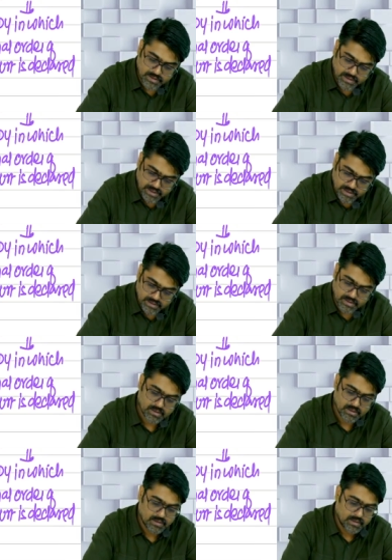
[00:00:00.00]
head
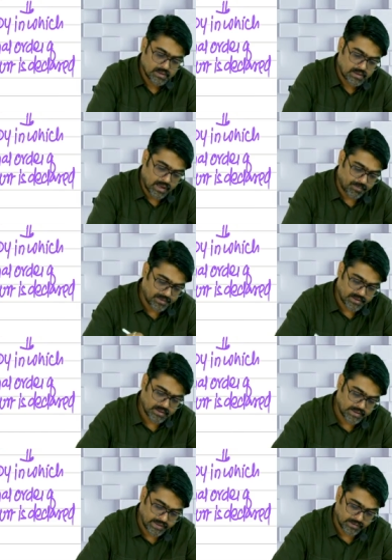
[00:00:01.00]
capital
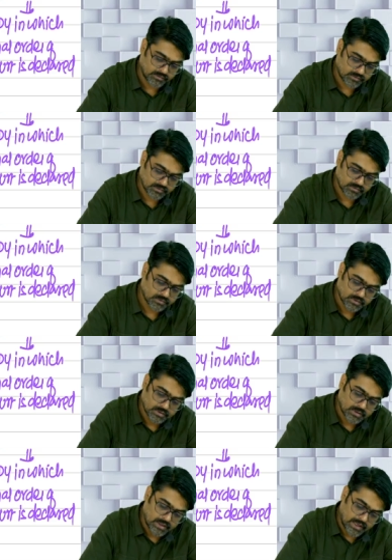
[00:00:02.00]
gains,
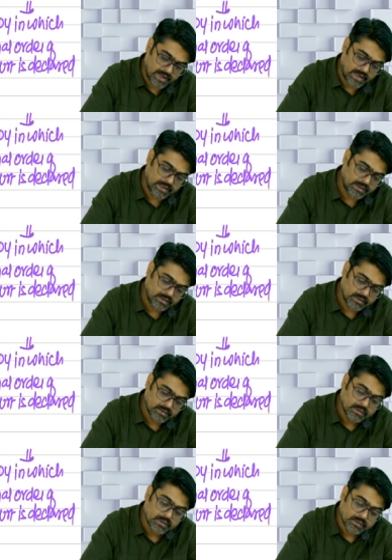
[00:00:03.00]
and
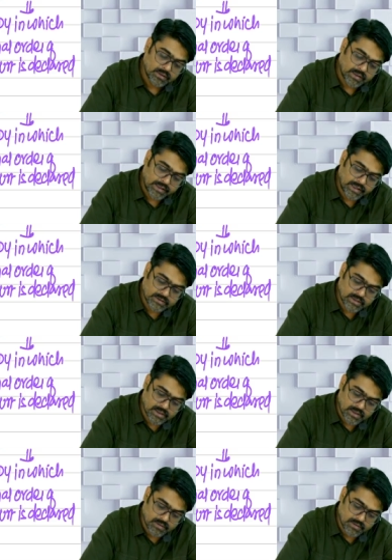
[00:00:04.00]
the nature